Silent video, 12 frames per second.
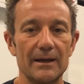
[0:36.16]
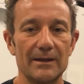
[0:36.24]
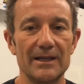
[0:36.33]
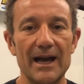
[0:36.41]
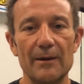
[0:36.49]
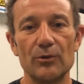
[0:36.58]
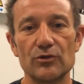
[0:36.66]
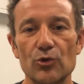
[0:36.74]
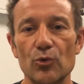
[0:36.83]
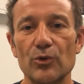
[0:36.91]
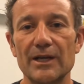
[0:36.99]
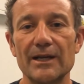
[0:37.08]
the type of
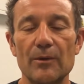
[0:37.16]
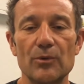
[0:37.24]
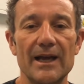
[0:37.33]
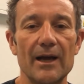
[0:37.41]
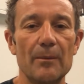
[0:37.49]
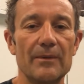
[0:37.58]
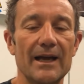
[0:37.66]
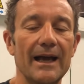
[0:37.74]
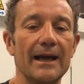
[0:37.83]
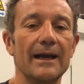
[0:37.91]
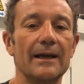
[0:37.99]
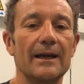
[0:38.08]
cooling that we can
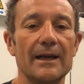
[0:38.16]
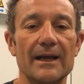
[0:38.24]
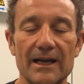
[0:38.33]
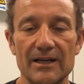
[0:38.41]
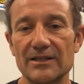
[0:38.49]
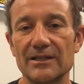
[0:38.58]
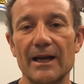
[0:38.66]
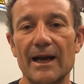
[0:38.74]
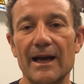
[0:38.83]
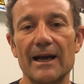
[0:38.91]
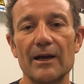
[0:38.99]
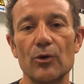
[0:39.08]
obtain is
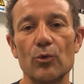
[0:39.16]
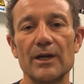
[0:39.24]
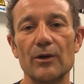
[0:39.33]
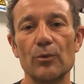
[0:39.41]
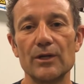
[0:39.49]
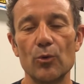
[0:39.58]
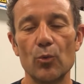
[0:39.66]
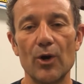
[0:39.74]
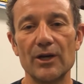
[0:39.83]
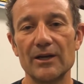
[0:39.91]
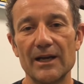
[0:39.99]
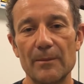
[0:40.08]
a cooling with a
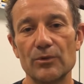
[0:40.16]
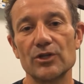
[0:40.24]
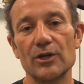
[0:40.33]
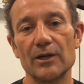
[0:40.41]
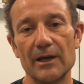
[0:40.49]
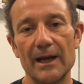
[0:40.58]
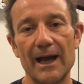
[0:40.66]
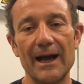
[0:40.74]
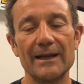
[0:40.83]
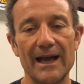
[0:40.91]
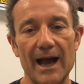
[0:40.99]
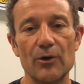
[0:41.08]
water temperature
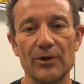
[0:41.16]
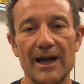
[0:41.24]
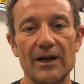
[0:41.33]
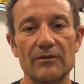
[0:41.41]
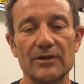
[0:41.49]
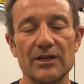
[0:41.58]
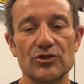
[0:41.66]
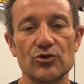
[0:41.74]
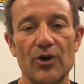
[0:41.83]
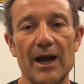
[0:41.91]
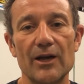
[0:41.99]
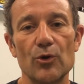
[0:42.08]
at the outlet of this
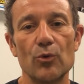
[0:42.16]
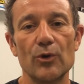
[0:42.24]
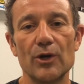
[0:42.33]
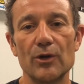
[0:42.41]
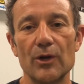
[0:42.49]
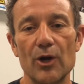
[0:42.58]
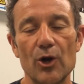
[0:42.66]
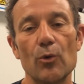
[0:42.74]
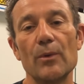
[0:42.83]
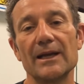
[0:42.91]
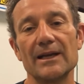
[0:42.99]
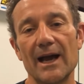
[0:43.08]
dry cooler,
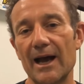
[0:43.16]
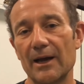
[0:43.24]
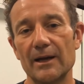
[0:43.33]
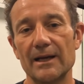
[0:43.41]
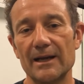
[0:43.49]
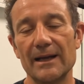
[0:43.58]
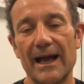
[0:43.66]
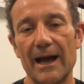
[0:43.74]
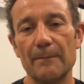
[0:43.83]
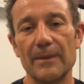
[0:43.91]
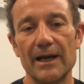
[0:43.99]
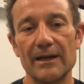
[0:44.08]
always higher than the
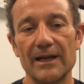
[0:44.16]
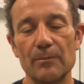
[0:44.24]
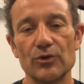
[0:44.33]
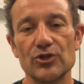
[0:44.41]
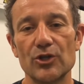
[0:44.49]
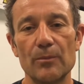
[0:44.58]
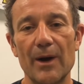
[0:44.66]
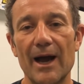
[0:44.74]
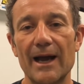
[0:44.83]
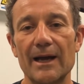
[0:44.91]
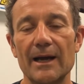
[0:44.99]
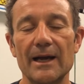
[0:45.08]
ambient temperature
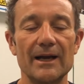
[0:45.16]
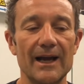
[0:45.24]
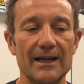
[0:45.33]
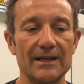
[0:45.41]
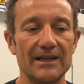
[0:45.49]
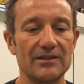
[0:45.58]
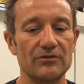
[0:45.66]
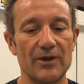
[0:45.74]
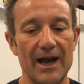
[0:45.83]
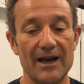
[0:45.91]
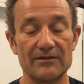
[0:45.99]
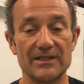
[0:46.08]
by at least
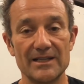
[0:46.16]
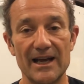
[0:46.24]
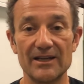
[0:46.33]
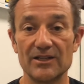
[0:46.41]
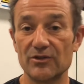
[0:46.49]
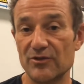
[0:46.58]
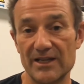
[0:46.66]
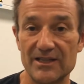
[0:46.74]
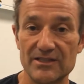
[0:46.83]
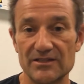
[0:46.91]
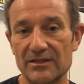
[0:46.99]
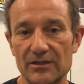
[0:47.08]
5 to 10
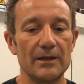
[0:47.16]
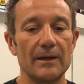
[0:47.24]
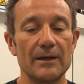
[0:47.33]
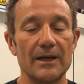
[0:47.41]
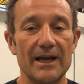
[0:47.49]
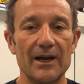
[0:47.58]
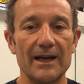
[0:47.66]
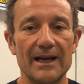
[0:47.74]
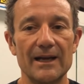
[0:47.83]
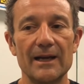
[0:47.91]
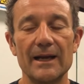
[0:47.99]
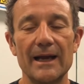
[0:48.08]
degrees.
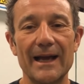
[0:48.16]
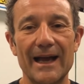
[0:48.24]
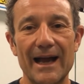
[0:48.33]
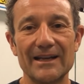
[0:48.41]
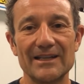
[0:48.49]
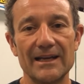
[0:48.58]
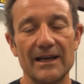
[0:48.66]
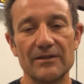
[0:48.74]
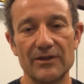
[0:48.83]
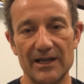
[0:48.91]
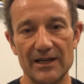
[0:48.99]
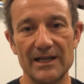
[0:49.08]
Clearly, it has
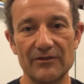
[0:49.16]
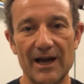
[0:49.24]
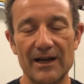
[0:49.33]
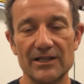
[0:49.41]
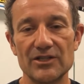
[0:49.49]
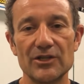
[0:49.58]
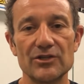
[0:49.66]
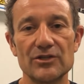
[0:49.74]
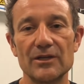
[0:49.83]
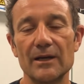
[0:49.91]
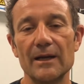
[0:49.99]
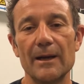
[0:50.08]
significant
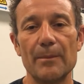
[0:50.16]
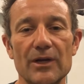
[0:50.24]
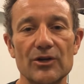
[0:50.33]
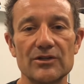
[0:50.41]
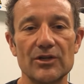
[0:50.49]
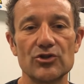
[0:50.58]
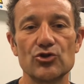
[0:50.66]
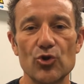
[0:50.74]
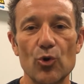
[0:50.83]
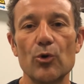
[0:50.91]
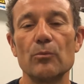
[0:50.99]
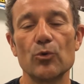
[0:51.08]
advantages because the
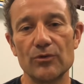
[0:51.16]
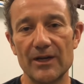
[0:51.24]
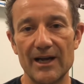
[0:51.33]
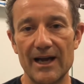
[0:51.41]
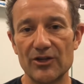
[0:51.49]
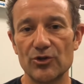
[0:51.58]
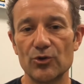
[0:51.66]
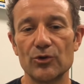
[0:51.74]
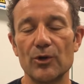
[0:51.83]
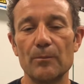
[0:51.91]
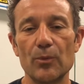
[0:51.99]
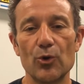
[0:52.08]
sole moving electrical
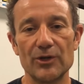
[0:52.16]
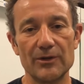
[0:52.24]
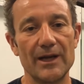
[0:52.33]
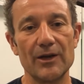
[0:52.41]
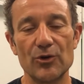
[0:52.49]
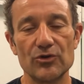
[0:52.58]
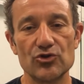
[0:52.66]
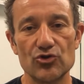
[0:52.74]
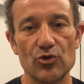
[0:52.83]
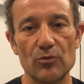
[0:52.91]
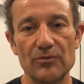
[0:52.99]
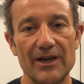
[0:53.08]
component that
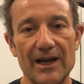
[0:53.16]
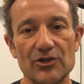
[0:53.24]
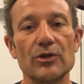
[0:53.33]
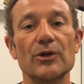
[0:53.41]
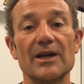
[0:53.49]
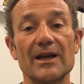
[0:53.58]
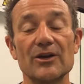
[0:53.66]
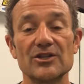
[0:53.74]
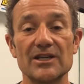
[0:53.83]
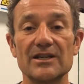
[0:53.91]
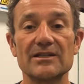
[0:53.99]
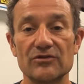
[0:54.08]
consumes electrical
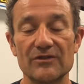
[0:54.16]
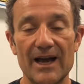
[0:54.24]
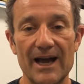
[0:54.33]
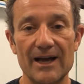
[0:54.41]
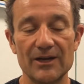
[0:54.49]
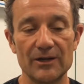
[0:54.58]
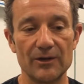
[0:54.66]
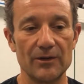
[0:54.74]
energy is the fan.